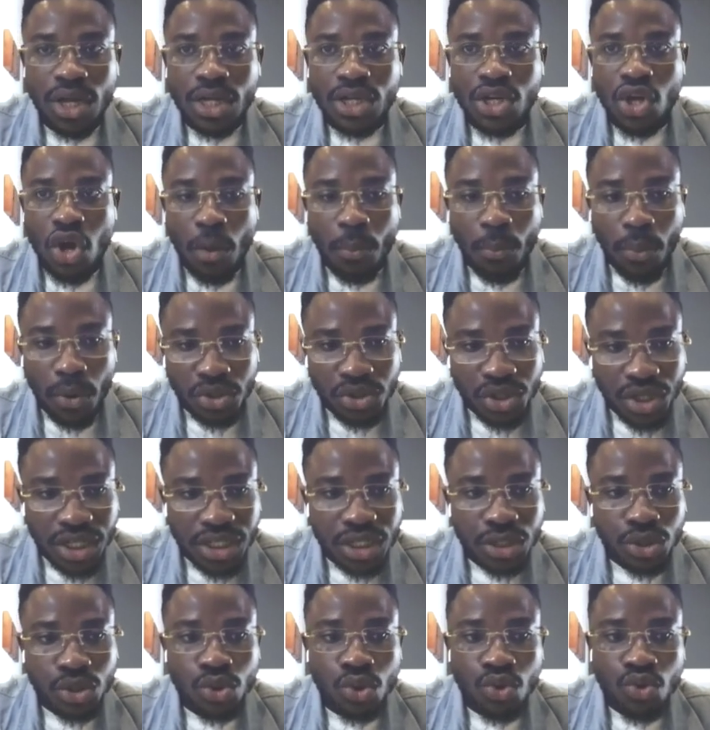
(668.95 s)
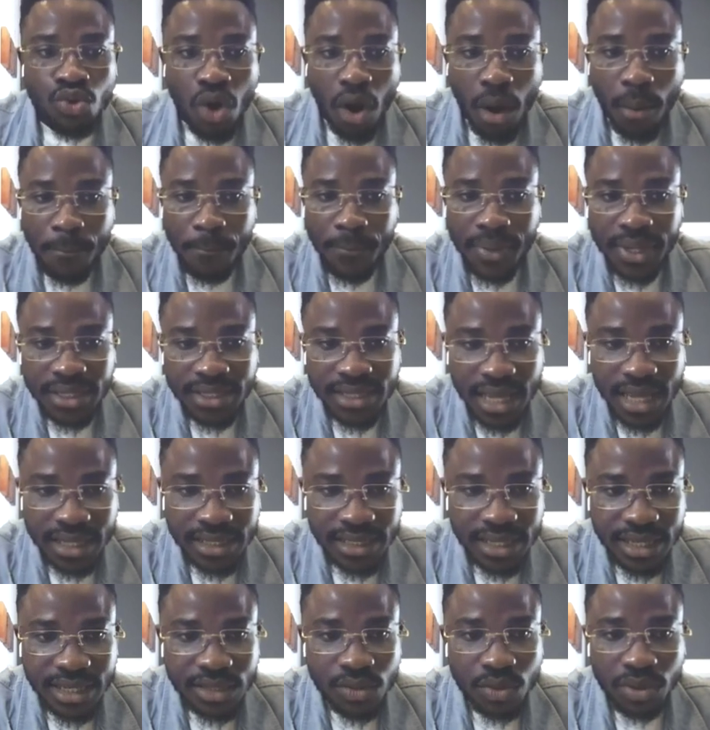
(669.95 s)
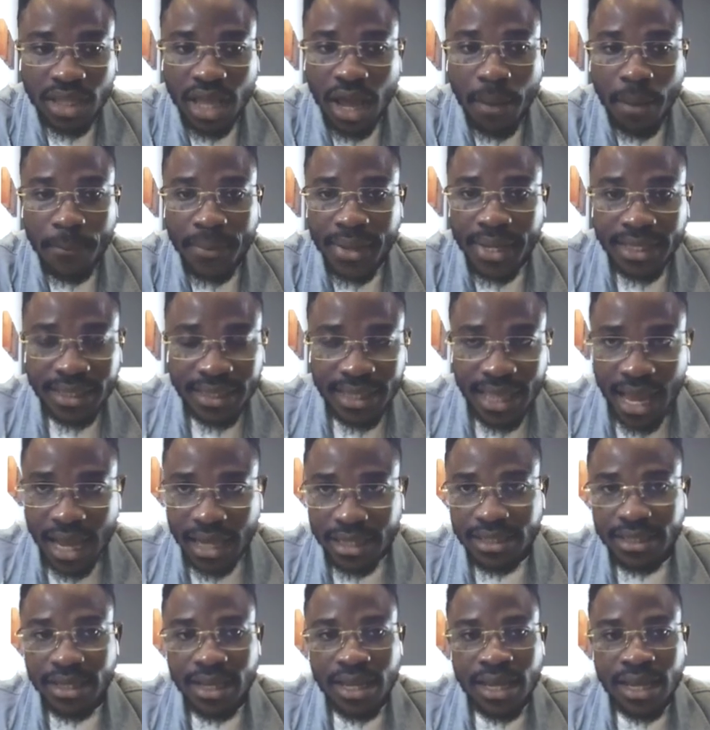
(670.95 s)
the opportunity to run business without tax.